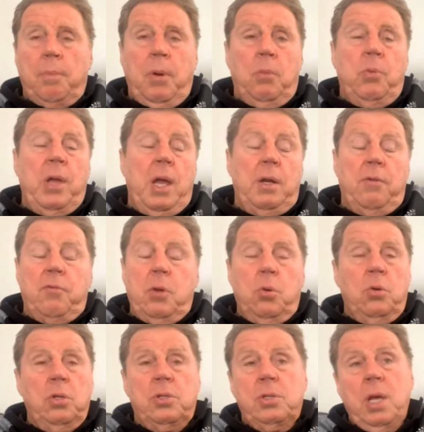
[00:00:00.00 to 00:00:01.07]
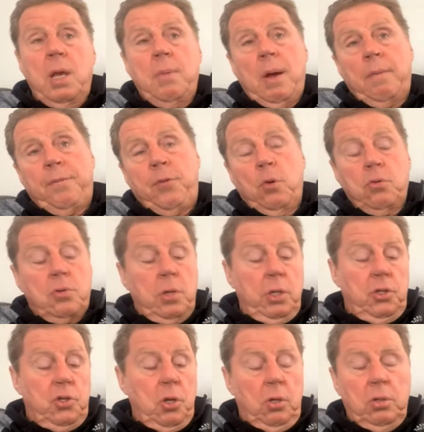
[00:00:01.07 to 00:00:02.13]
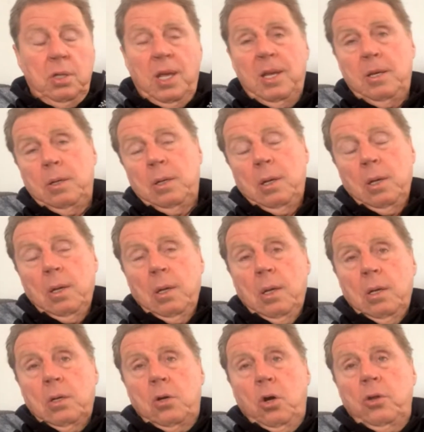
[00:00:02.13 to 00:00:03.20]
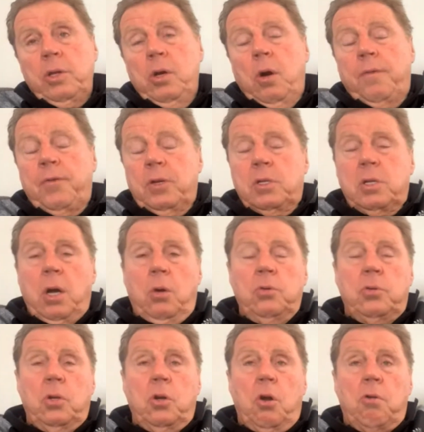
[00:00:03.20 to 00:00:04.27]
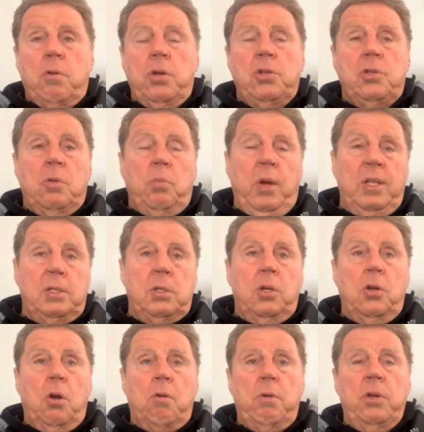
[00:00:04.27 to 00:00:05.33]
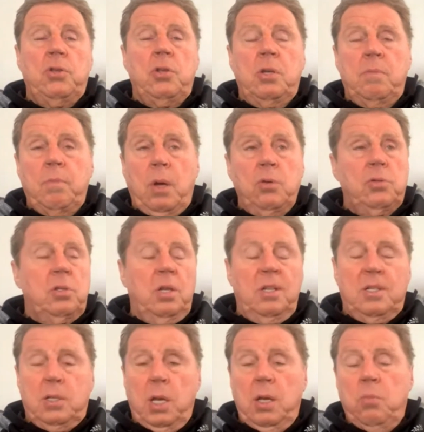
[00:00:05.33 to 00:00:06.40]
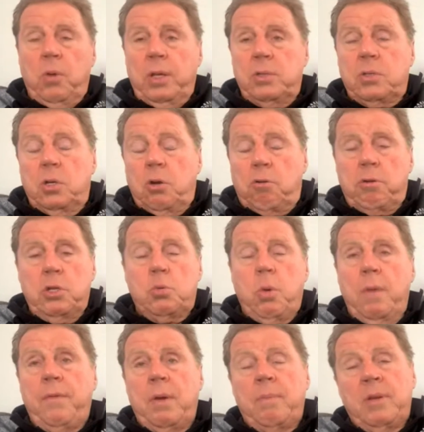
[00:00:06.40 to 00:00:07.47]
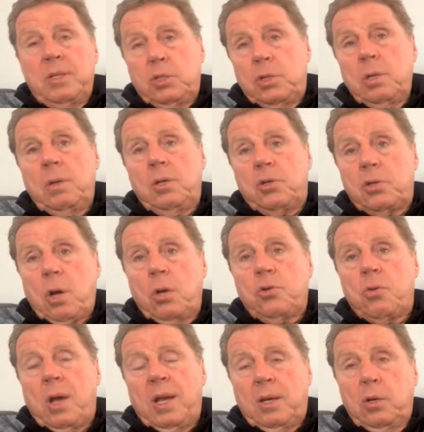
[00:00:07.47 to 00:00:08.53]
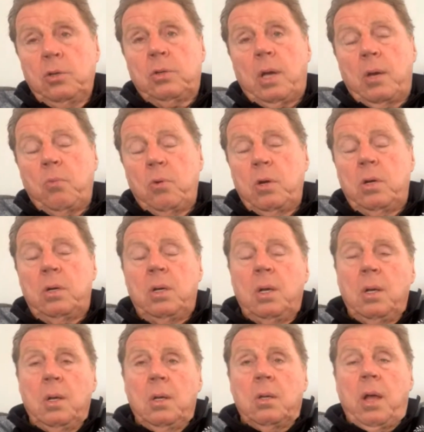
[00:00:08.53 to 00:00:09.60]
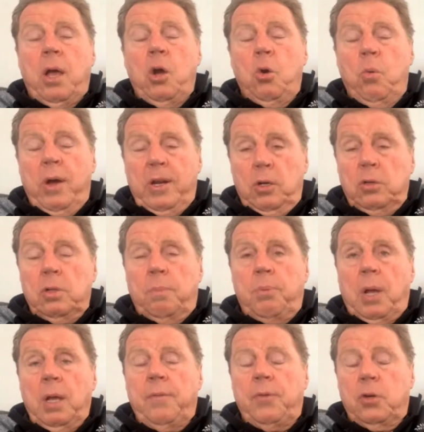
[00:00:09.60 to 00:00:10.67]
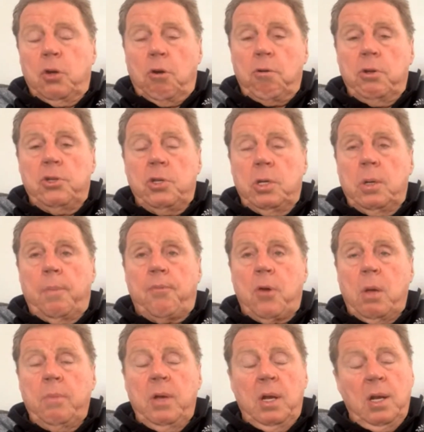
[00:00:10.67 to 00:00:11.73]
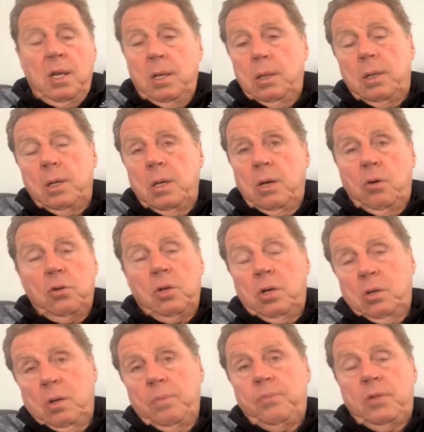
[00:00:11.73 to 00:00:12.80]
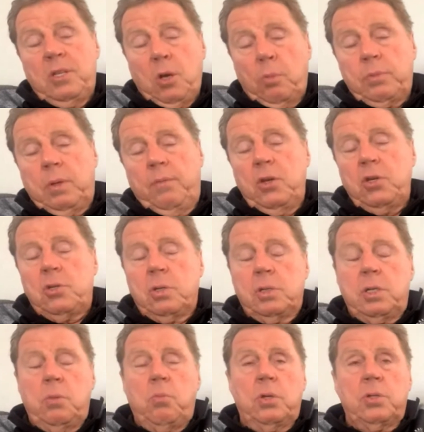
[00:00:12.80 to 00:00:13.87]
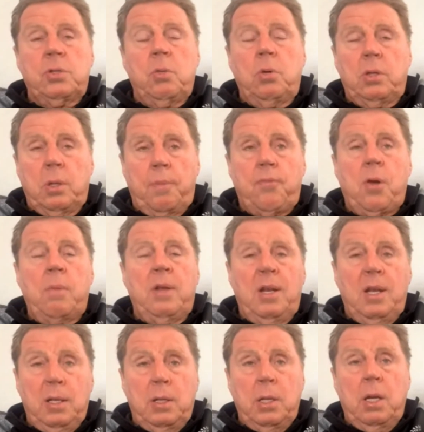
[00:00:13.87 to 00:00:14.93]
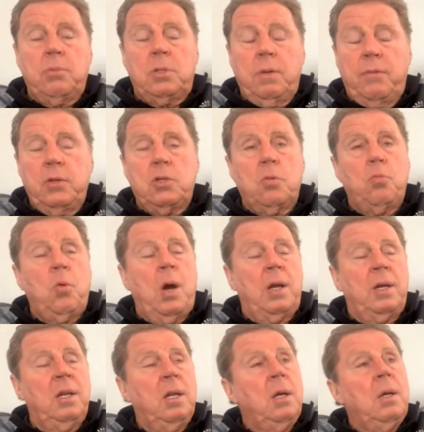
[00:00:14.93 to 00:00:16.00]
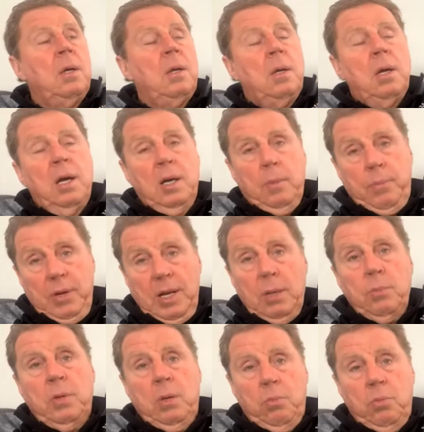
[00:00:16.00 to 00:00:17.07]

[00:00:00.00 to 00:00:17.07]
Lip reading: But we had a real good team. Unfortunately, John then got the offer to go to Norwich and went to Norwich, and most of the team went to Norwich with him. And it showed you how good they were. They all went on to play for Norwich in the Premier League, or the top division as it was. It wasn't the Premier League, then it was Division 1. But it